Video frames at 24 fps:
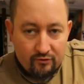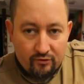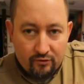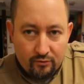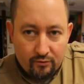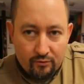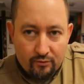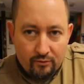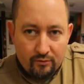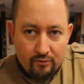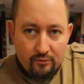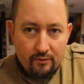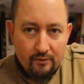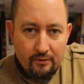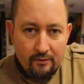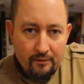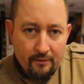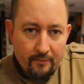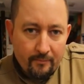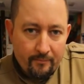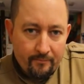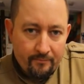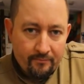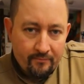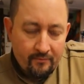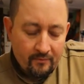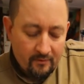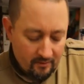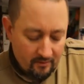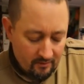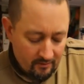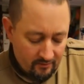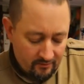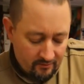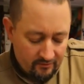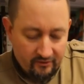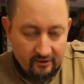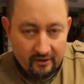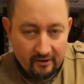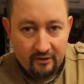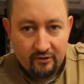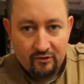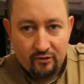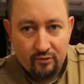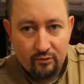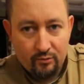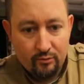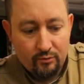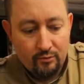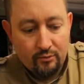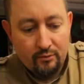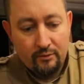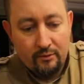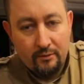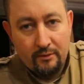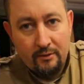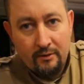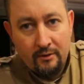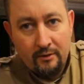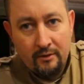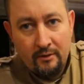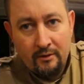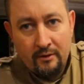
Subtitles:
to stay to